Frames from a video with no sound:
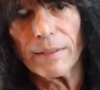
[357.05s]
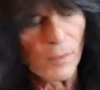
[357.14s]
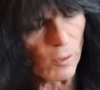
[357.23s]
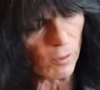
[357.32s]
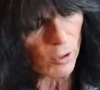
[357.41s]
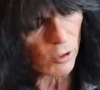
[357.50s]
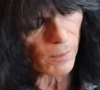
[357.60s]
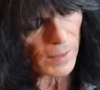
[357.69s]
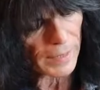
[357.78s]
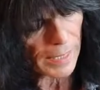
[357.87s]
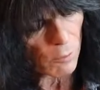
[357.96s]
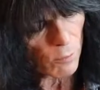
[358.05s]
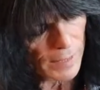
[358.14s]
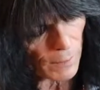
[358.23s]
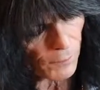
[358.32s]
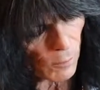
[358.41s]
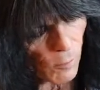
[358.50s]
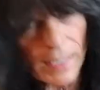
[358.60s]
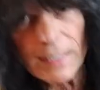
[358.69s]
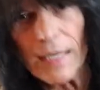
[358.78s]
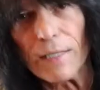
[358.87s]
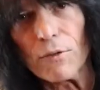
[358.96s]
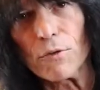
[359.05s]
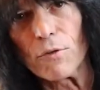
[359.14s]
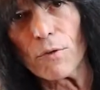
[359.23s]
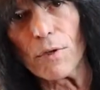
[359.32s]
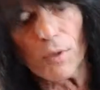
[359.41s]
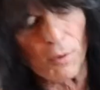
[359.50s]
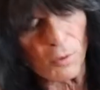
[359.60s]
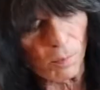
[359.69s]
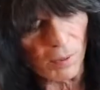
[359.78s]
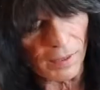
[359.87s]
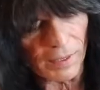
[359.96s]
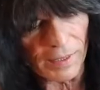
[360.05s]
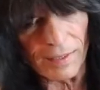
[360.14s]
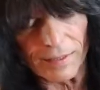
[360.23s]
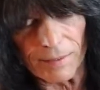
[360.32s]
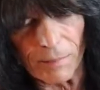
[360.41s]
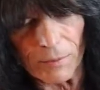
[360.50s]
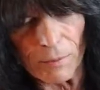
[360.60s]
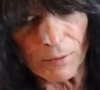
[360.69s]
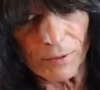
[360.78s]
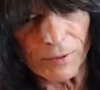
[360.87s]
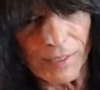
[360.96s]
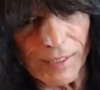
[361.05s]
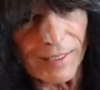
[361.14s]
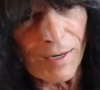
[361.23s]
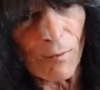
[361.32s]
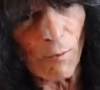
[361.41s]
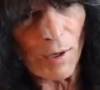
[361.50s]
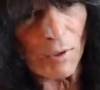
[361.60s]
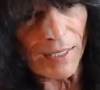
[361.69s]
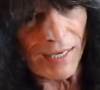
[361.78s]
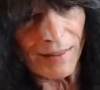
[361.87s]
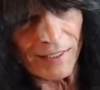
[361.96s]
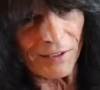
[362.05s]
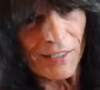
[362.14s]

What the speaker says: You know, and something that you definitely want to take into the studio and you plug it in and the producer says, what you got there?